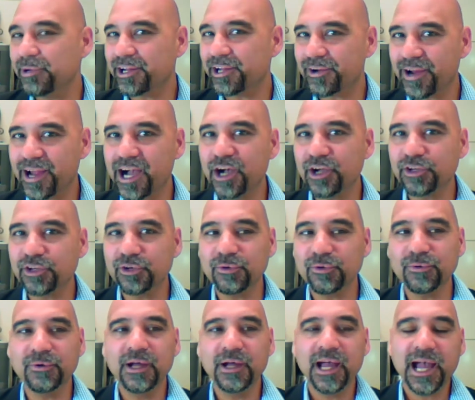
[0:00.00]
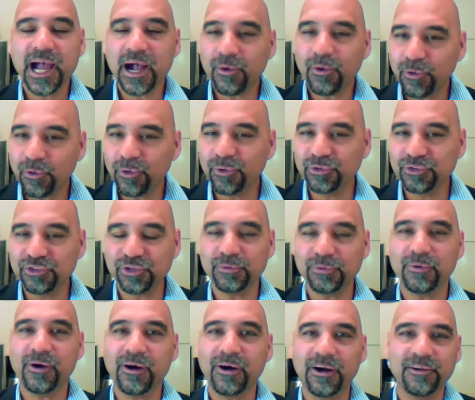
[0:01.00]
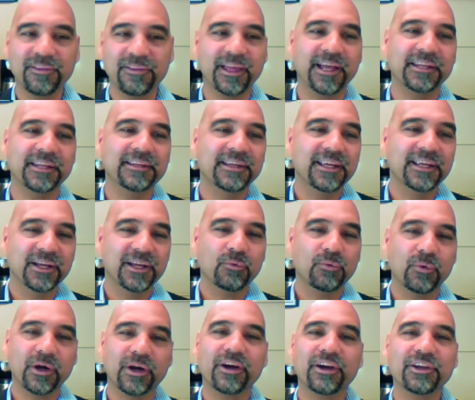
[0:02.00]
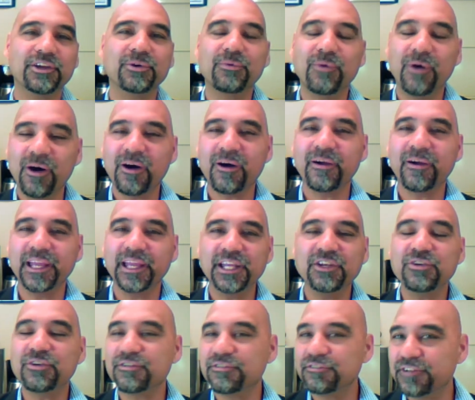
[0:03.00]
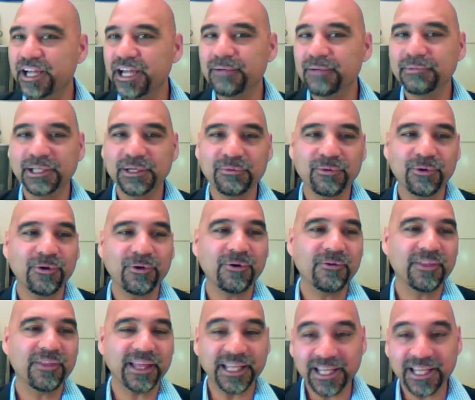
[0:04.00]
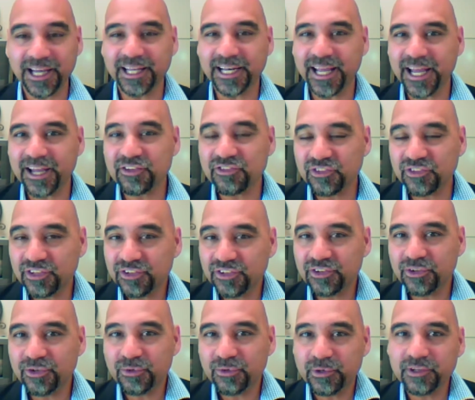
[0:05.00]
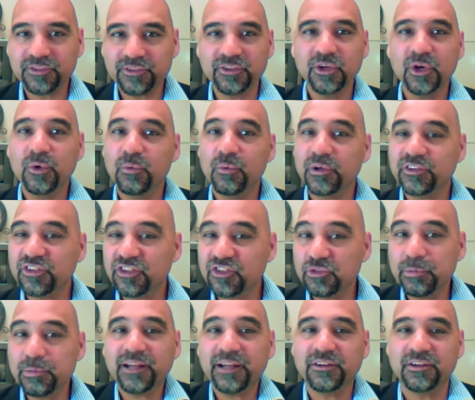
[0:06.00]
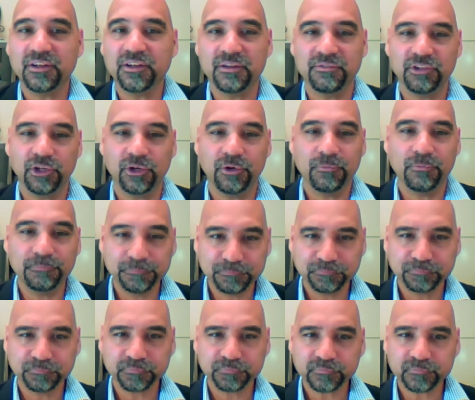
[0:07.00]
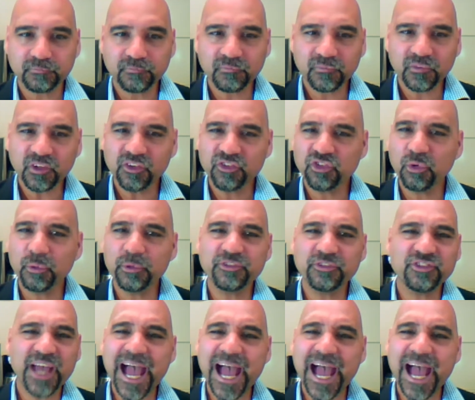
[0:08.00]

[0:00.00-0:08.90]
you just expect no matter how you how old you are that where you are in your family role that kind of has to do with what's expected of you.